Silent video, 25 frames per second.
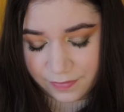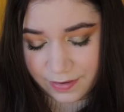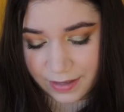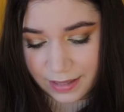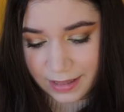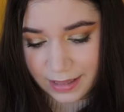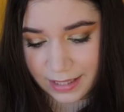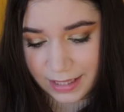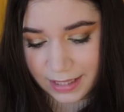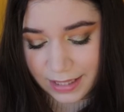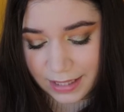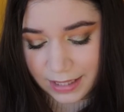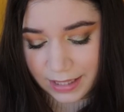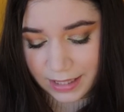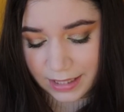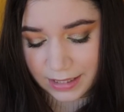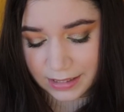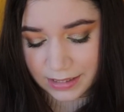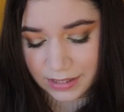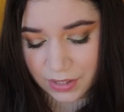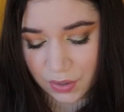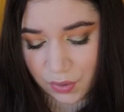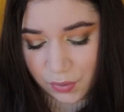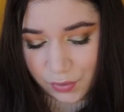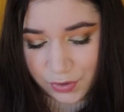
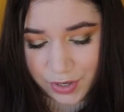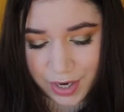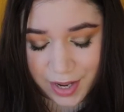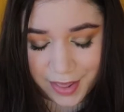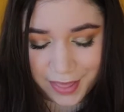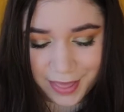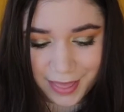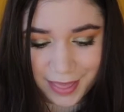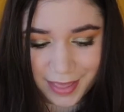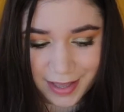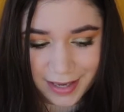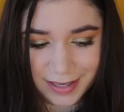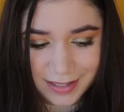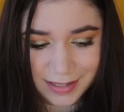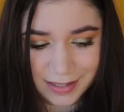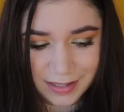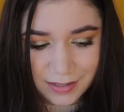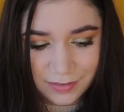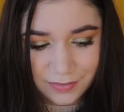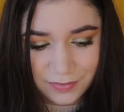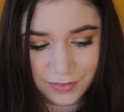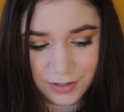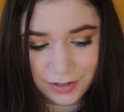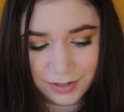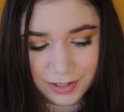feelings on this. A
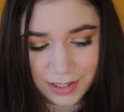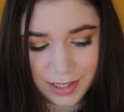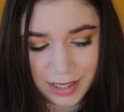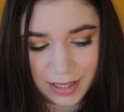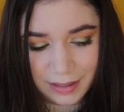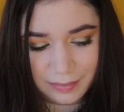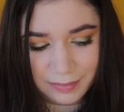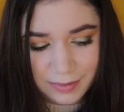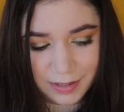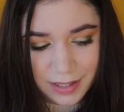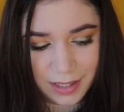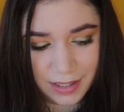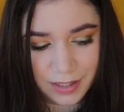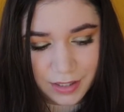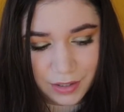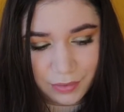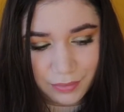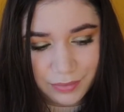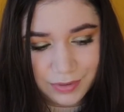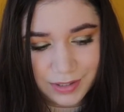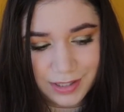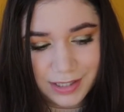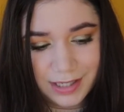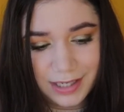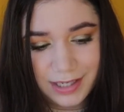few times I
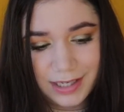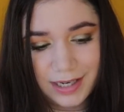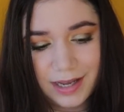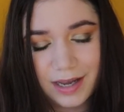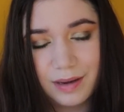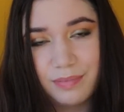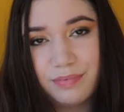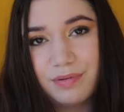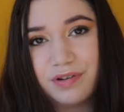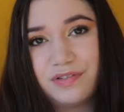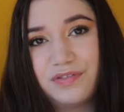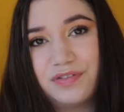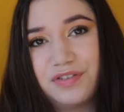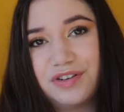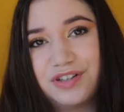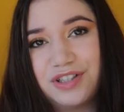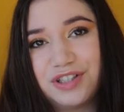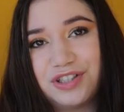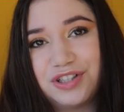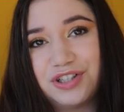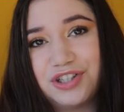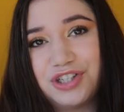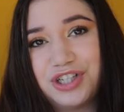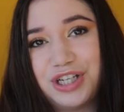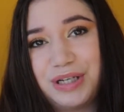used it, I preferred
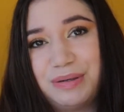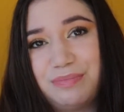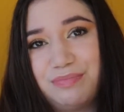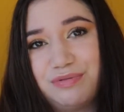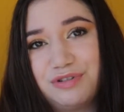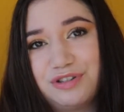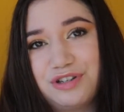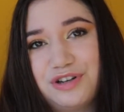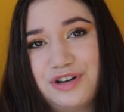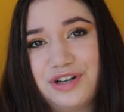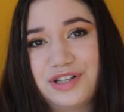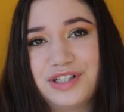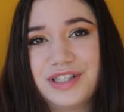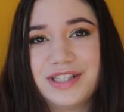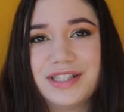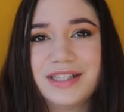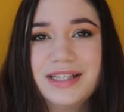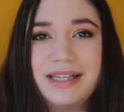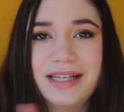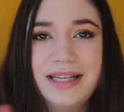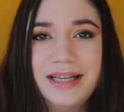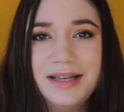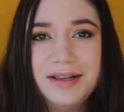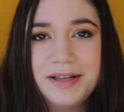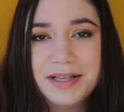the cheek products.
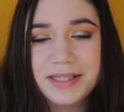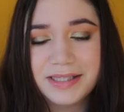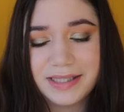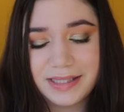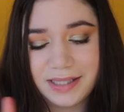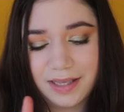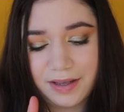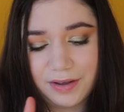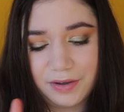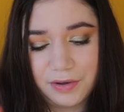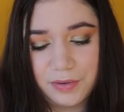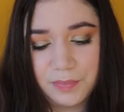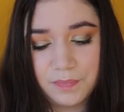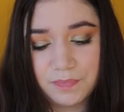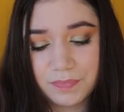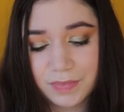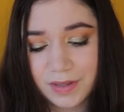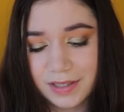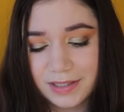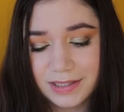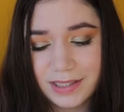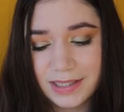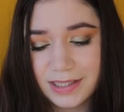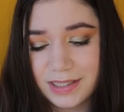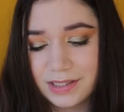So
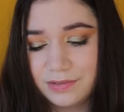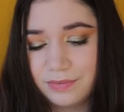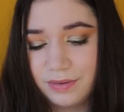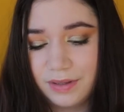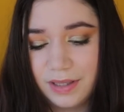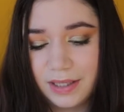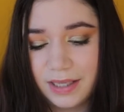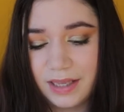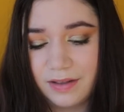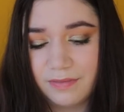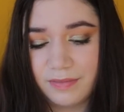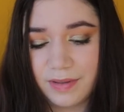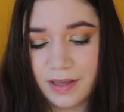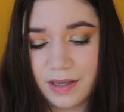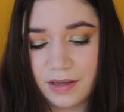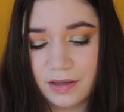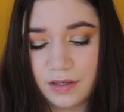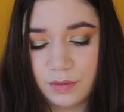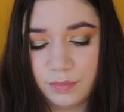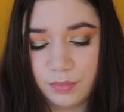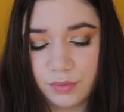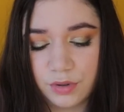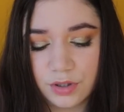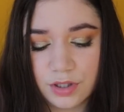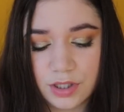this will give me a good
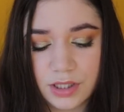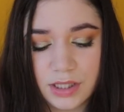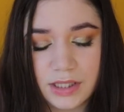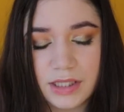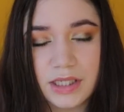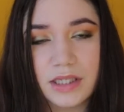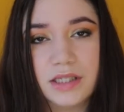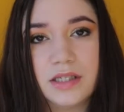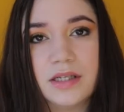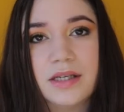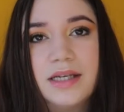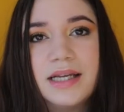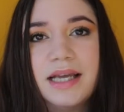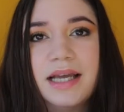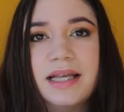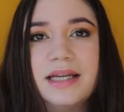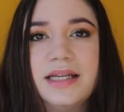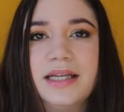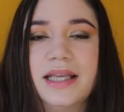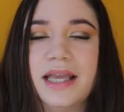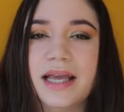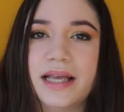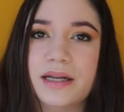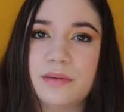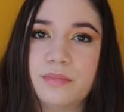opportunity to again
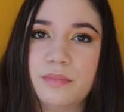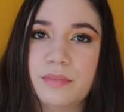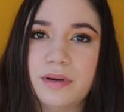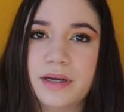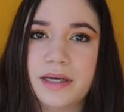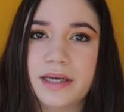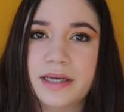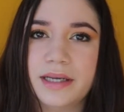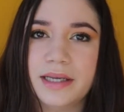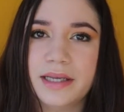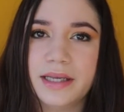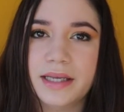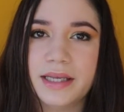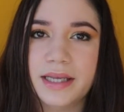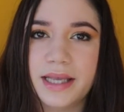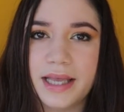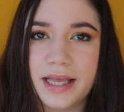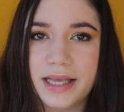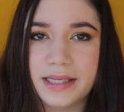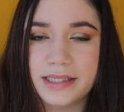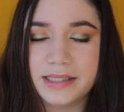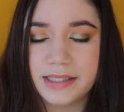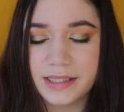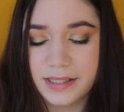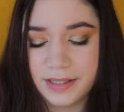get my
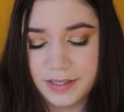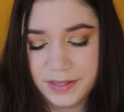head,